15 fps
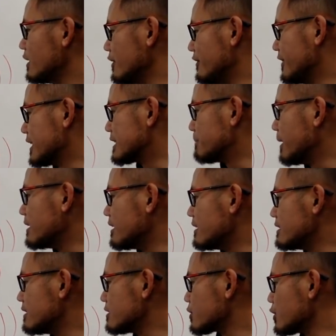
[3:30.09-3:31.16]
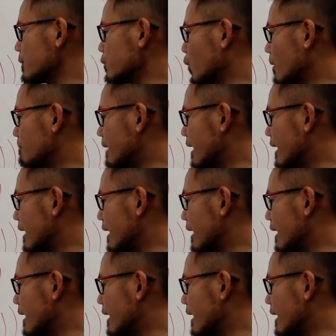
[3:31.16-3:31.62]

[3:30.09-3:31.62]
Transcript: If you expand it, this is going to be 1